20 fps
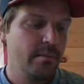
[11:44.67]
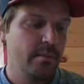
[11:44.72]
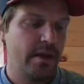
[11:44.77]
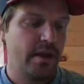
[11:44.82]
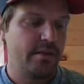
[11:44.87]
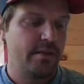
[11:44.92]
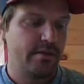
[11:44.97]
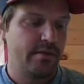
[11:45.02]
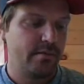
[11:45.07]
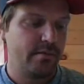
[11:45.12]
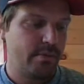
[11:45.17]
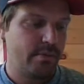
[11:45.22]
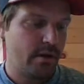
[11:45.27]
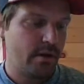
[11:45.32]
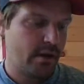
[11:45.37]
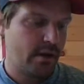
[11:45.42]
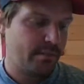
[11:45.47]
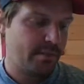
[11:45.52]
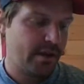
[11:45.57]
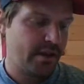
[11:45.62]

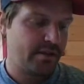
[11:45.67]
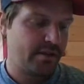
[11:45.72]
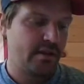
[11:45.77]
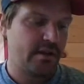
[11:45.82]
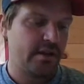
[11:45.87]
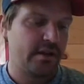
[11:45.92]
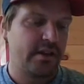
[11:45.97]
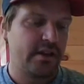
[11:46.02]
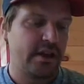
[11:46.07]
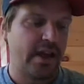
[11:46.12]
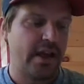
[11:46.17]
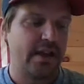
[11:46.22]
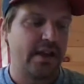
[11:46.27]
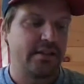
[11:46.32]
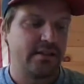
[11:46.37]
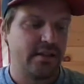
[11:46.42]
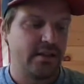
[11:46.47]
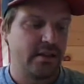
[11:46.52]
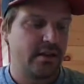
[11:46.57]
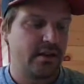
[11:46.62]
panthenic
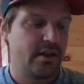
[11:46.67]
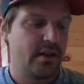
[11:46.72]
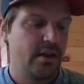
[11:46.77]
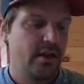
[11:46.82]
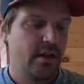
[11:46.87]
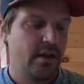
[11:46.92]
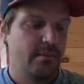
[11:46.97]
acid,